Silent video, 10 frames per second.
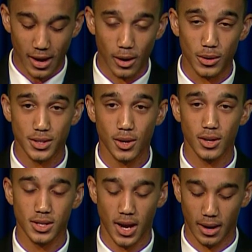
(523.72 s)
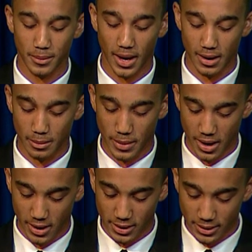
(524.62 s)
I was so ashamed and
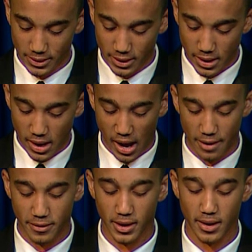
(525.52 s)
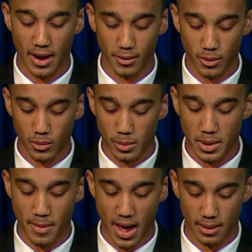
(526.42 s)
embarrassed. I figured everyone would
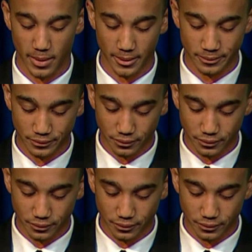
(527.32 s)
be mad at me.